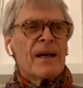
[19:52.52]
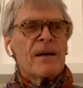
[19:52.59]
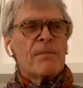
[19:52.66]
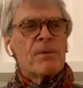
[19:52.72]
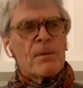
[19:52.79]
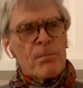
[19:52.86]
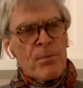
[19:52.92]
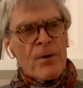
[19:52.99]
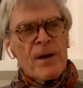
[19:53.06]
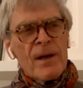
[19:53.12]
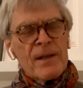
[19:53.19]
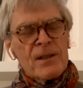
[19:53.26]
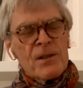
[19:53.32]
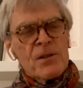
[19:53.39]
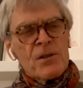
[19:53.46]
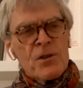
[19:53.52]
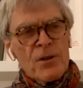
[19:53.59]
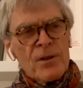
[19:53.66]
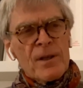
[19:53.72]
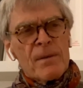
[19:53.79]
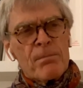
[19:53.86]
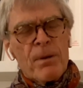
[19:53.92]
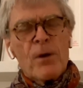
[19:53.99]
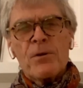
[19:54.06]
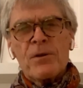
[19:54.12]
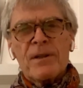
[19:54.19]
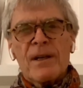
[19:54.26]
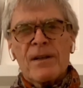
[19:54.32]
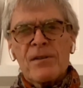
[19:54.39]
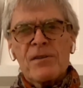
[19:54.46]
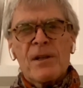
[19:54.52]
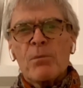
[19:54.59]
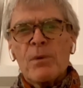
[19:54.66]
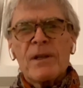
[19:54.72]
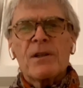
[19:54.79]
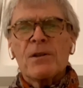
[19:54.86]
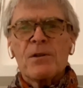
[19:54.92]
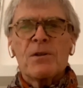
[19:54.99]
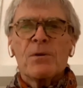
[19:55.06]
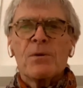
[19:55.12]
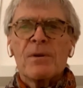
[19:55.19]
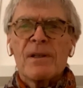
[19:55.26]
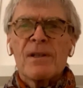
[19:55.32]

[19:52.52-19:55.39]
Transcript: But Brian and Johnny both kind of said, we can do